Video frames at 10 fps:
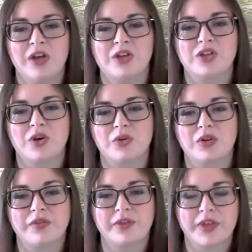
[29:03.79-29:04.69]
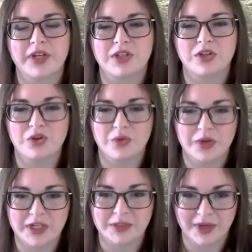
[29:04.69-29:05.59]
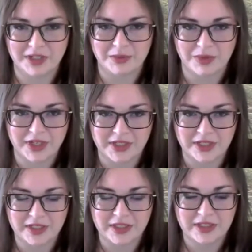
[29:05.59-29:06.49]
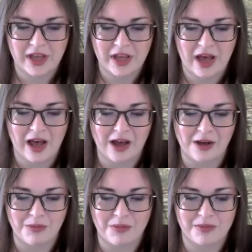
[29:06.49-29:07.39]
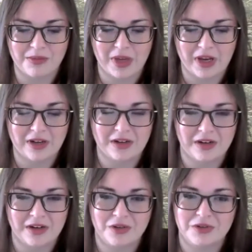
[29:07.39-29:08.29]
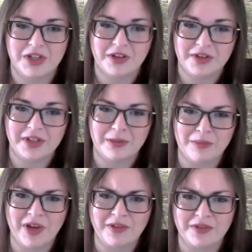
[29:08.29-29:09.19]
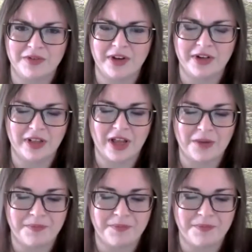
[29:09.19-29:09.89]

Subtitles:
So look for things in new and expected places, and you're definitely bound to find a lot.